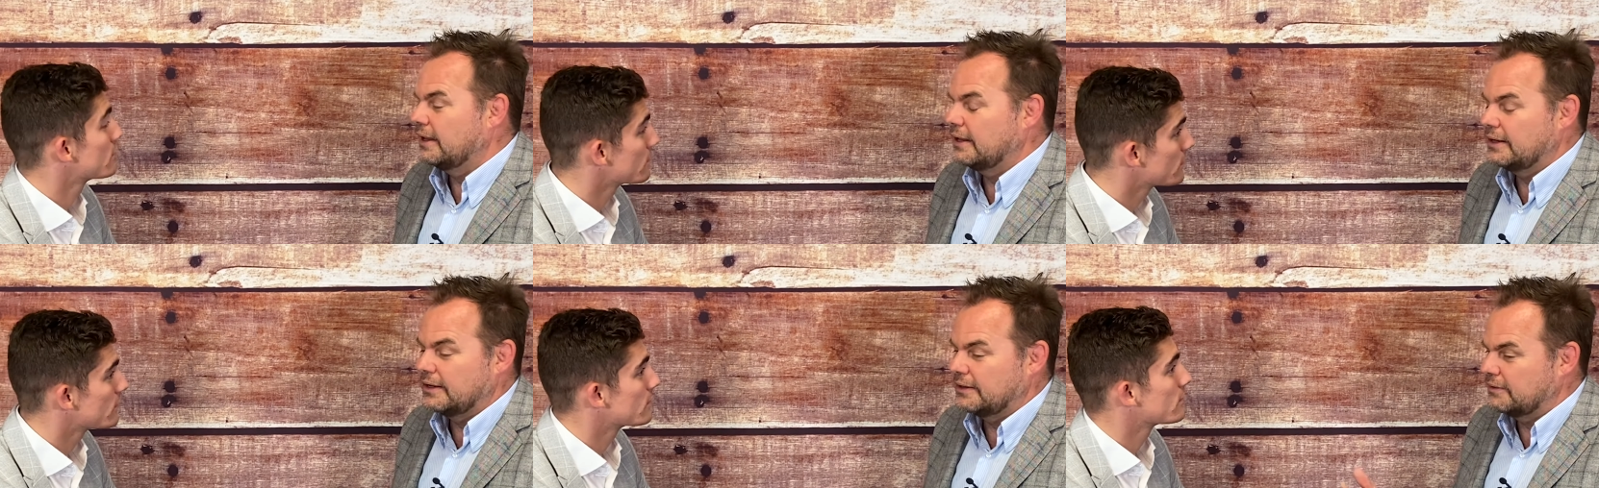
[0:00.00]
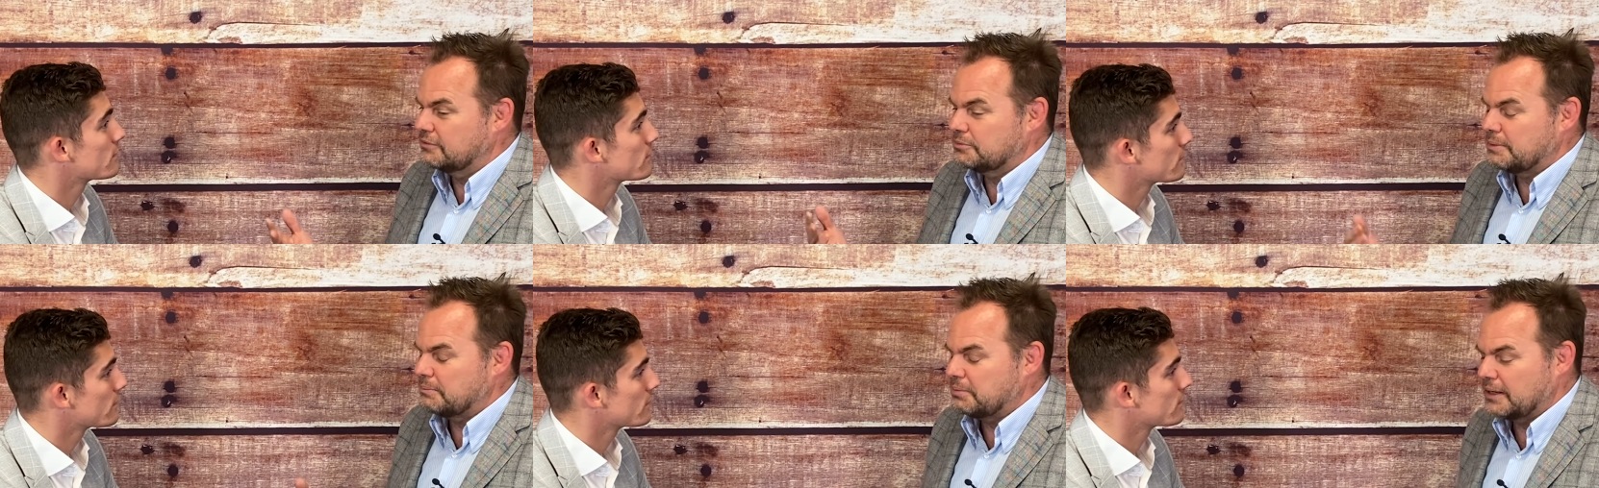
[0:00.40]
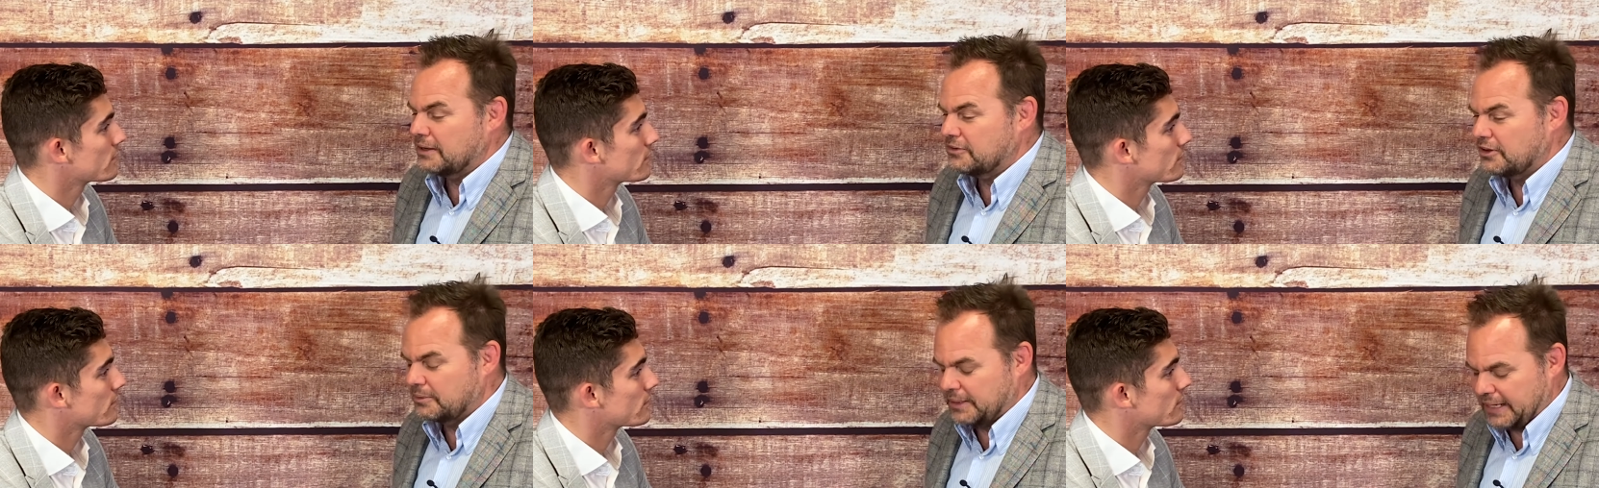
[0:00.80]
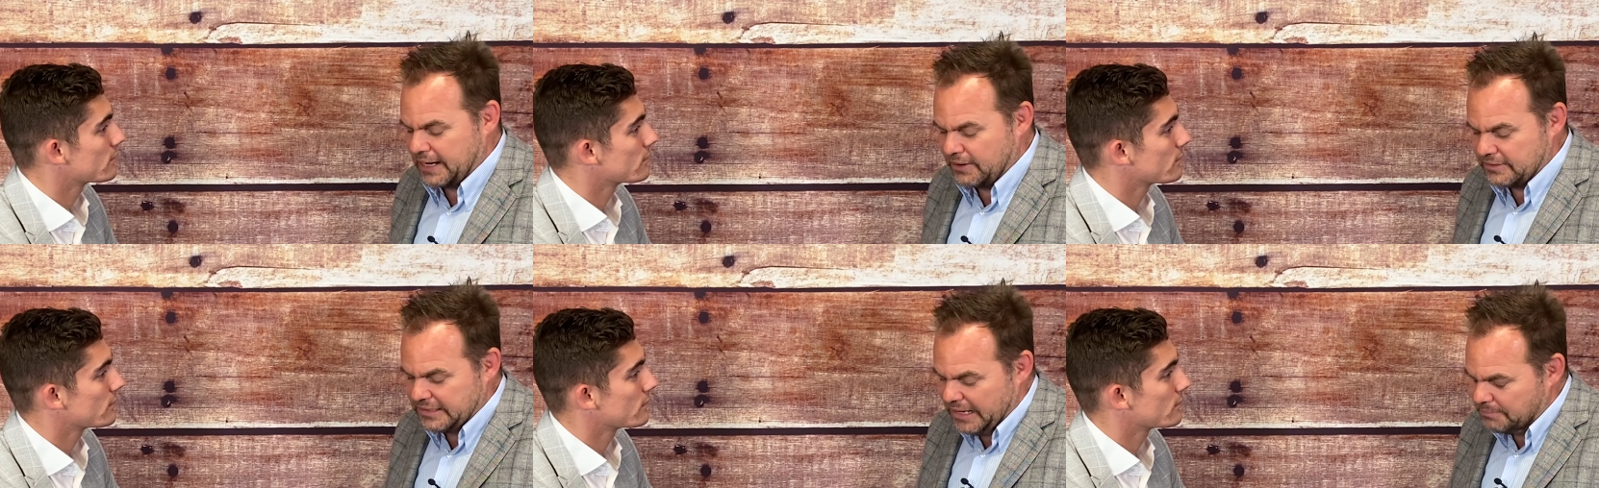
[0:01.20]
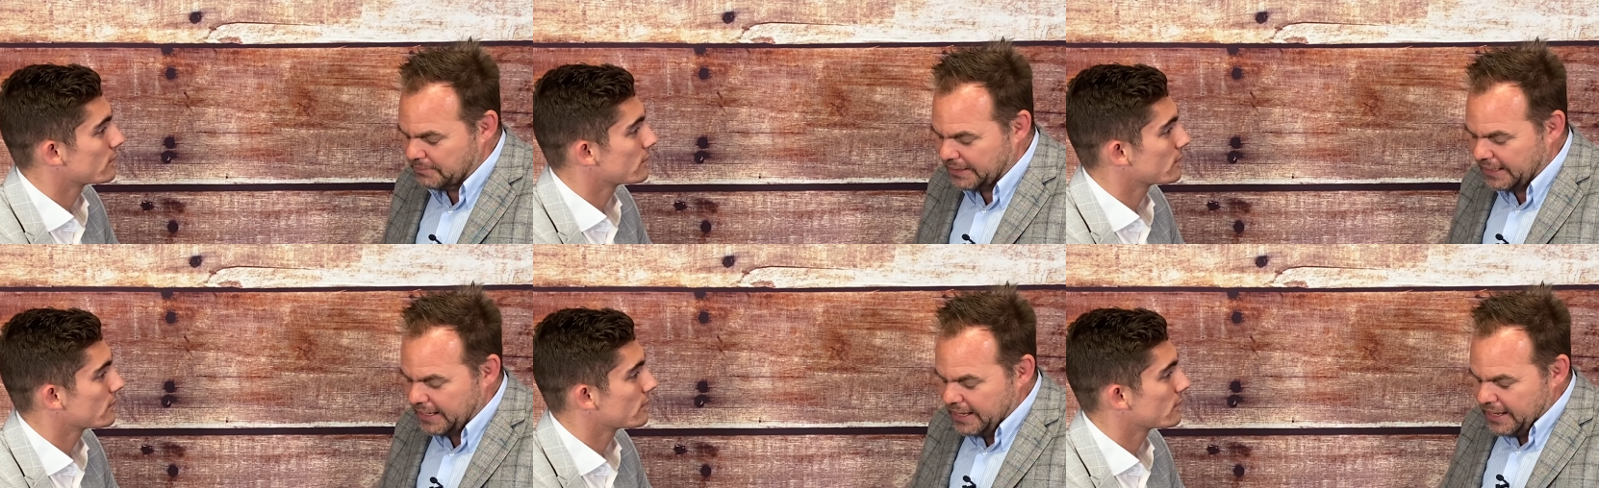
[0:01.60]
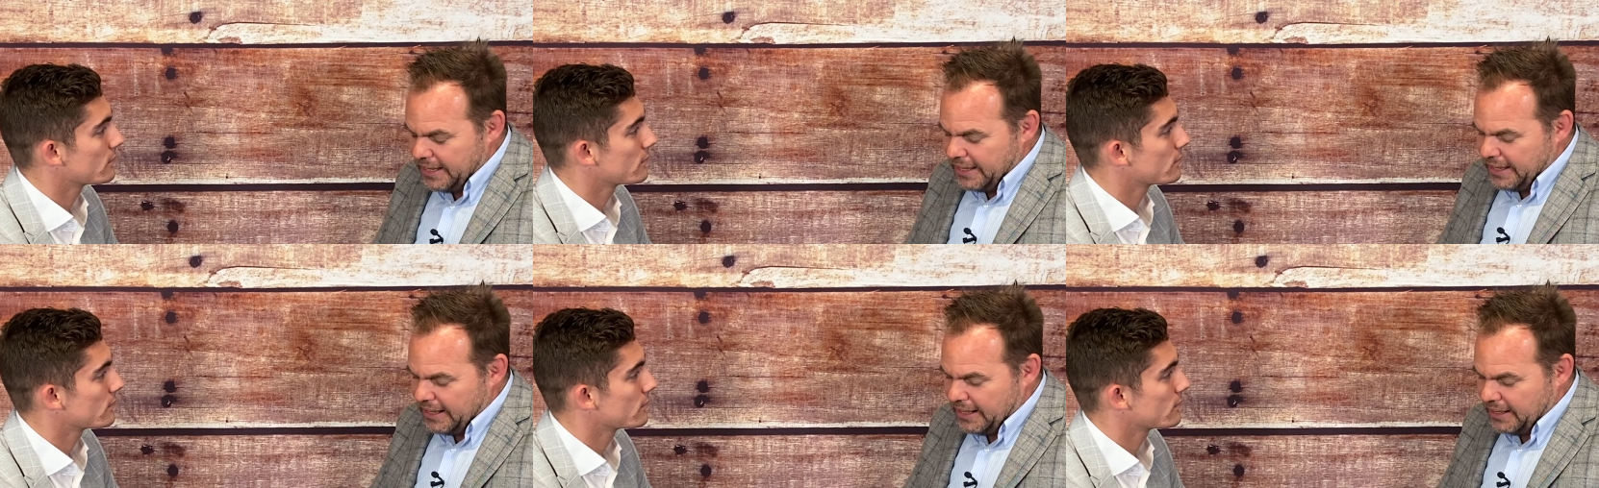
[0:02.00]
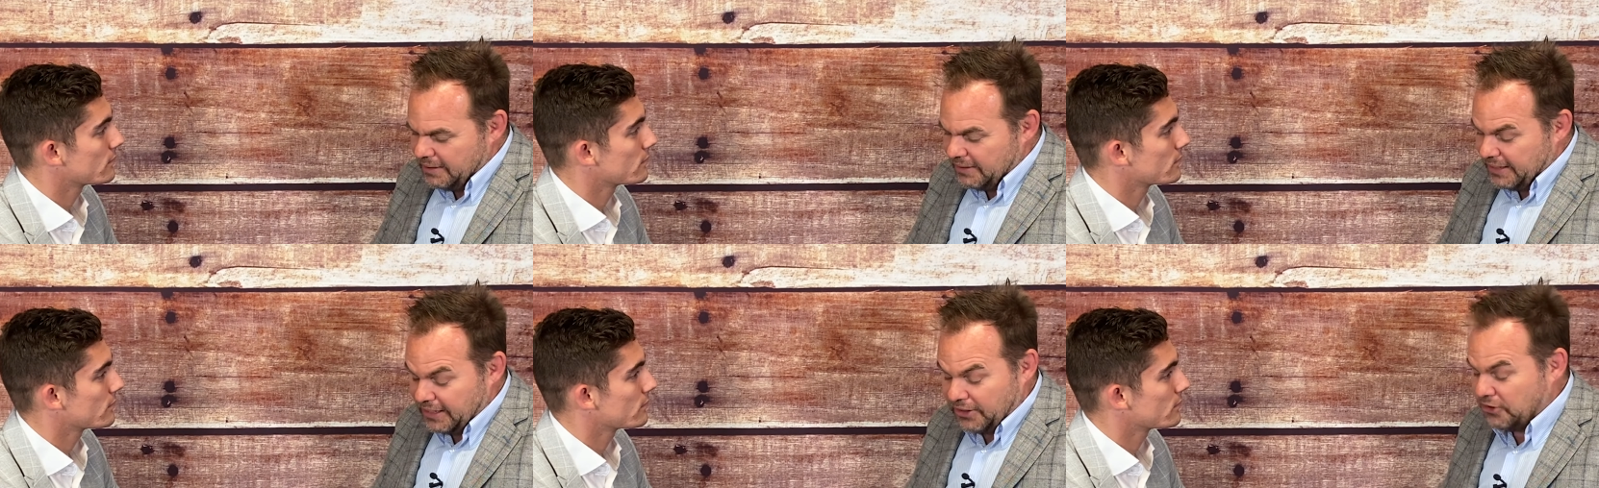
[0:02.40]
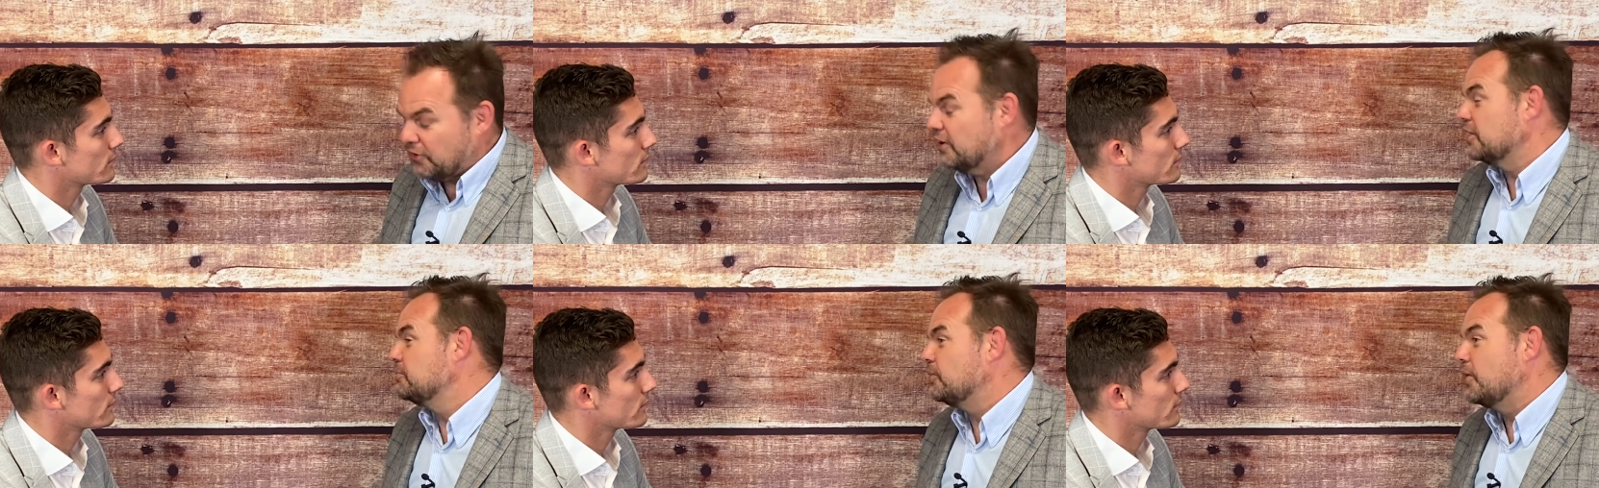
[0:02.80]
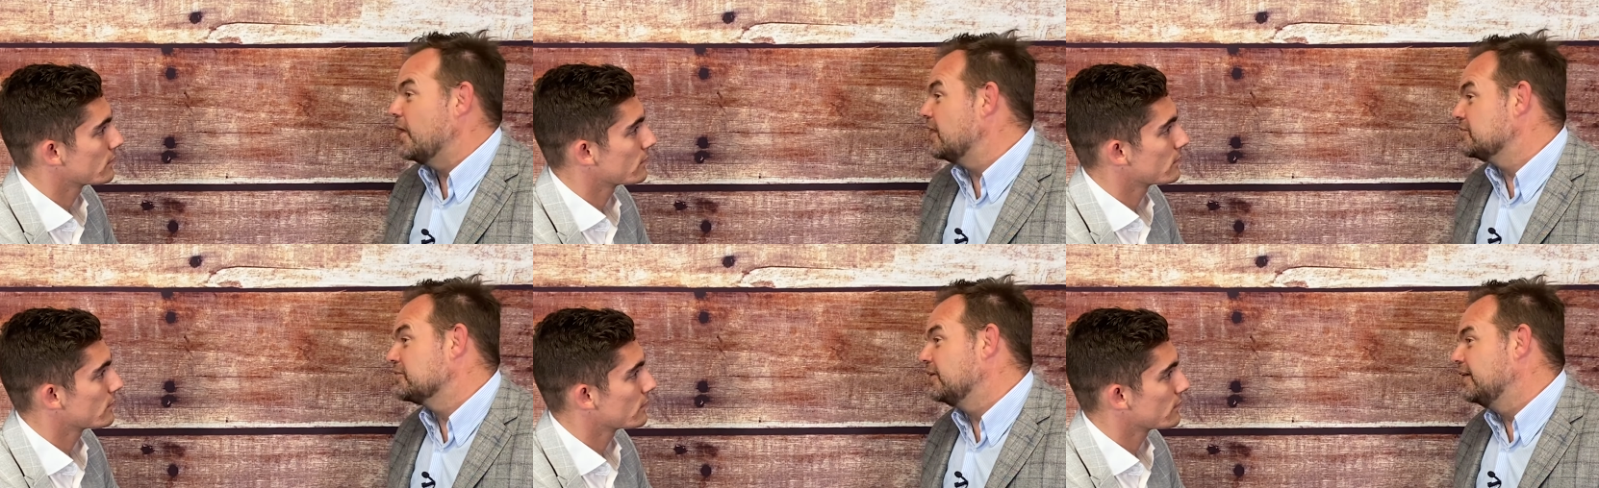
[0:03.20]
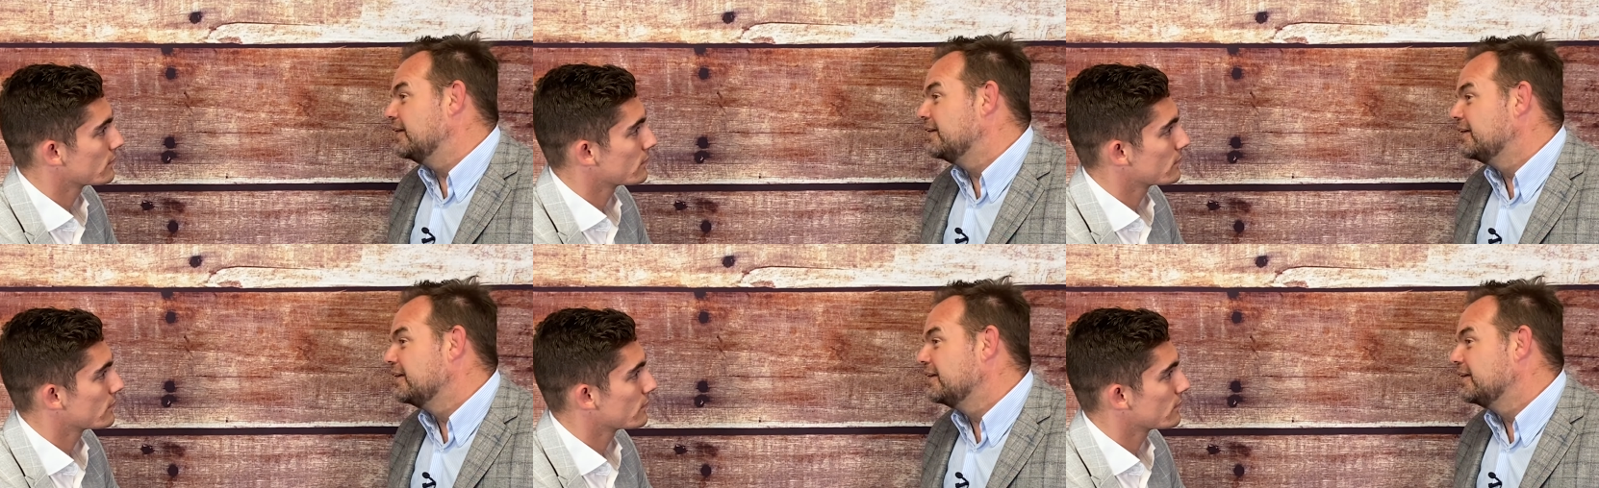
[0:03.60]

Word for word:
Speaker 1: and I've spent plenty of time in Gary's company, incredible hustler.